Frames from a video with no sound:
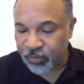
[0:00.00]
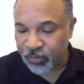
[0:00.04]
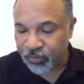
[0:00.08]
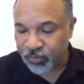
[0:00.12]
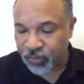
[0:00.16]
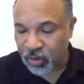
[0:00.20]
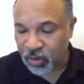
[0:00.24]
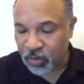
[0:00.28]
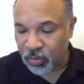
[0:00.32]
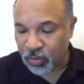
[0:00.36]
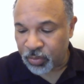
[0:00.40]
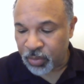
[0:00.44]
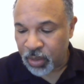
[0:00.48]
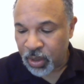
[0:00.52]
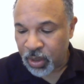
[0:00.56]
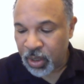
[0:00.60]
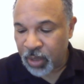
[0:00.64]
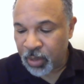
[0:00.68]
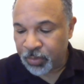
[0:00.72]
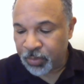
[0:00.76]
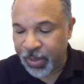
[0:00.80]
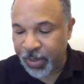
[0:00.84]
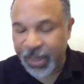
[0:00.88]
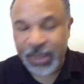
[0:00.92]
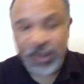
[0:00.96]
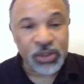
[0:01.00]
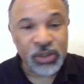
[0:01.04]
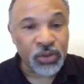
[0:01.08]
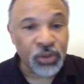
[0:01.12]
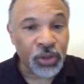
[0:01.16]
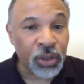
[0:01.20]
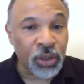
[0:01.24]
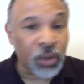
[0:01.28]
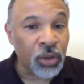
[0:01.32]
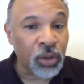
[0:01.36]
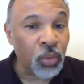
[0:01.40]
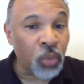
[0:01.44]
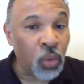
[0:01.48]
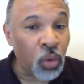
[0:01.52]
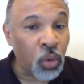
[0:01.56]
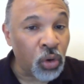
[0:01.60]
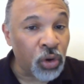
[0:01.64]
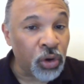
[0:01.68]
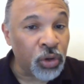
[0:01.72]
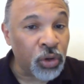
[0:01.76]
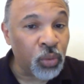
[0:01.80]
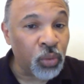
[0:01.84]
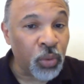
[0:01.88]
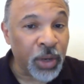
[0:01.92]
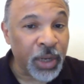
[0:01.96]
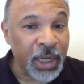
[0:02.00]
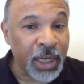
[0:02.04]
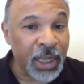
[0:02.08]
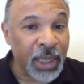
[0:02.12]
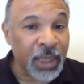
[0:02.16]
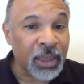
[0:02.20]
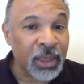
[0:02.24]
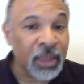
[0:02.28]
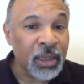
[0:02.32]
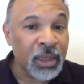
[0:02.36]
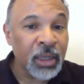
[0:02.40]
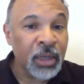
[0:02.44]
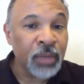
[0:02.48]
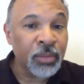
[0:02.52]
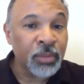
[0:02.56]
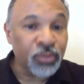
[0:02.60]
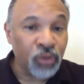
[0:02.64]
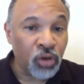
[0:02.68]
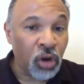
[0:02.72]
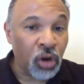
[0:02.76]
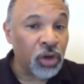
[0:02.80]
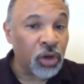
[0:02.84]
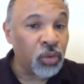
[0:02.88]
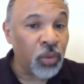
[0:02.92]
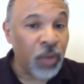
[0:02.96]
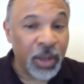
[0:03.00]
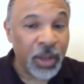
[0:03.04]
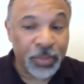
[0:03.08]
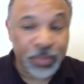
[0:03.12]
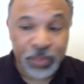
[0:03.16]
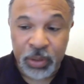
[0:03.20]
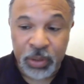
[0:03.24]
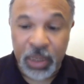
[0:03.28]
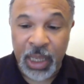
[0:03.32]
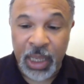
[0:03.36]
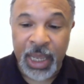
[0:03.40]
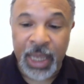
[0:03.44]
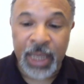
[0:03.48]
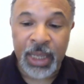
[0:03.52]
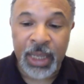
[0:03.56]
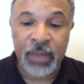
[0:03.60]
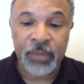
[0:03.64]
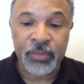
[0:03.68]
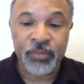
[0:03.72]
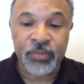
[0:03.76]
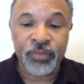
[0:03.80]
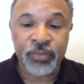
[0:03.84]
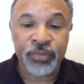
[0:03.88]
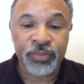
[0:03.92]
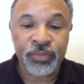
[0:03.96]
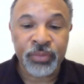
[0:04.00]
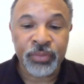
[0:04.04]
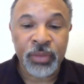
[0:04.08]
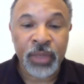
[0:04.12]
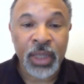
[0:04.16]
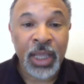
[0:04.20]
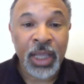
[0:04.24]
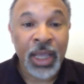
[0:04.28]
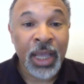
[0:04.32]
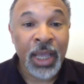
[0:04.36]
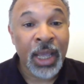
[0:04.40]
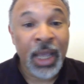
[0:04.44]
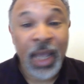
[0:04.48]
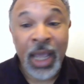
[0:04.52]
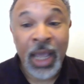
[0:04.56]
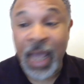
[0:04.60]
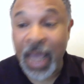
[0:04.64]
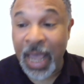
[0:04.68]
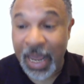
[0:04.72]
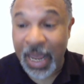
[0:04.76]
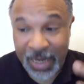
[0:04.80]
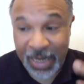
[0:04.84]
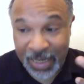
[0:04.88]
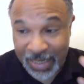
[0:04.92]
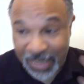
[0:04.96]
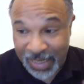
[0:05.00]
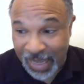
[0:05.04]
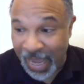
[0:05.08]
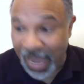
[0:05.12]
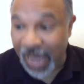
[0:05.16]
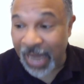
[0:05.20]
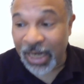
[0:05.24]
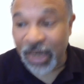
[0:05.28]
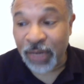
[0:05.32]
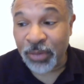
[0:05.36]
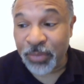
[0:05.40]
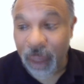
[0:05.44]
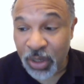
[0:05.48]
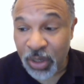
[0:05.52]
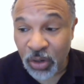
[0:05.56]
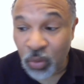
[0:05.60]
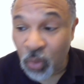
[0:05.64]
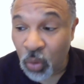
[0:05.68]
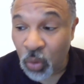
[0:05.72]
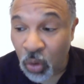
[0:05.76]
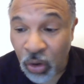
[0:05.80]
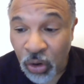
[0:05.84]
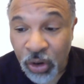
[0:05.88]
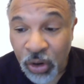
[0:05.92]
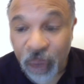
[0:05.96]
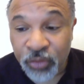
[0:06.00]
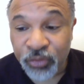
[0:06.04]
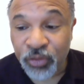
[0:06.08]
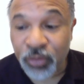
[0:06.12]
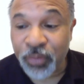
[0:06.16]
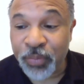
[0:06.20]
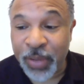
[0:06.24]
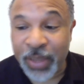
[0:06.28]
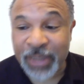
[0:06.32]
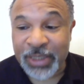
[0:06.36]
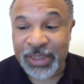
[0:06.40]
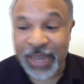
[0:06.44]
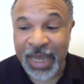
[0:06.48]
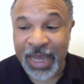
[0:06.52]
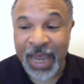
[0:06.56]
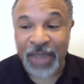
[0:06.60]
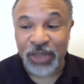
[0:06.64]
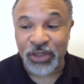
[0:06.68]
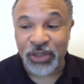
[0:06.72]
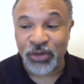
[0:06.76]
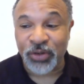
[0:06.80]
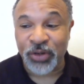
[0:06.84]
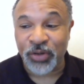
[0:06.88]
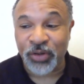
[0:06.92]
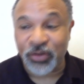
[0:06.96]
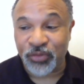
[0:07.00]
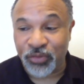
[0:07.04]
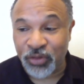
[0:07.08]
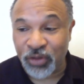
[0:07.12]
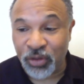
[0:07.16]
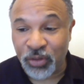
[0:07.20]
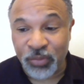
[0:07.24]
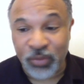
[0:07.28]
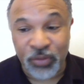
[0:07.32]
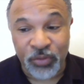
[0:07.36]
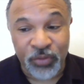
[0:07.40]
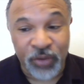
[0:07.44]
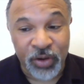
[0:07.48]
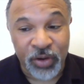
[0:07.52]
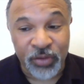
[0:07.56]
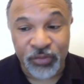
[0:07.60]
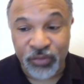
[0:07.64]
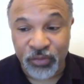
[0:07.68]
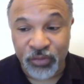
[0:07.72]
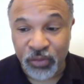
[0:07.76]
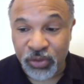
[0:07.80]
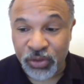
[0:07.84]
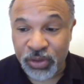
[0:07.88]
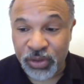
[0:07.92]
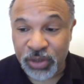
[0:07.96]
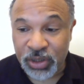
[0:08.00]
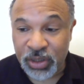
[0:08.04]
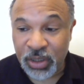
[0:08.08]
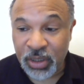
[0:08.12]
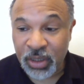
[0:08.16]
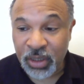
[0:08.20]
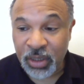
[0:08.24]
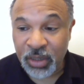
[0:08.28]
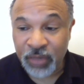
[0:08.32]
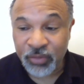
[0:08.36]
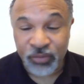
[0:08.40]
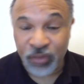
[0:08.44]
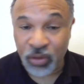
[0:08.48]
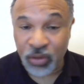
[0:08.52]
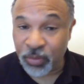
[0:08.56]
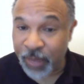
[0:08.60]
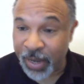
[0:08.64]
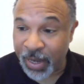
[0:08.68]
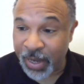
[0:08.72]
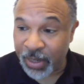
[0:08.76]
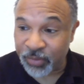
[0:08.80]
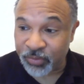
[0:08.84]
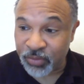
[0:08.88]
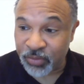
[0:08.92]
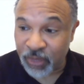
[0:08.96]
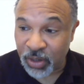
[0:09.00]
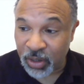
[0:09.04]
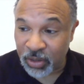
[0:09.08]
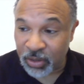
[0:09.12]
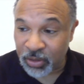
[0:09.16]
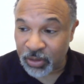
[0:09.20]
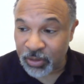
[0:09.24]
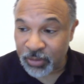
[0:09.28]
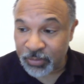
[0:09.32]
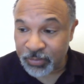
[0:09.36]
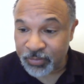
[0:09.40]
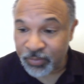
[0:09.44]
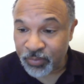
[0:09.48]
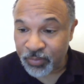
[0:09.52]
film based on an award-winning Broadway play, an Academy Award for Best Actor in a Film, the very first for a man of color,